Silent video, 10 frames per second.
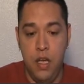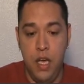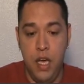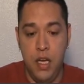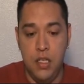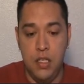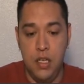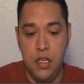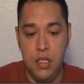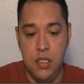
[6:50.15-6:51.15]
x
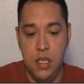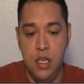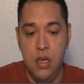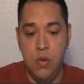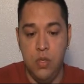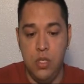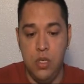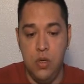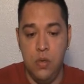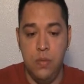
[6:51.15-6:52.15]
is equal
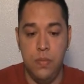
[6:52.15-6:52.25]
to,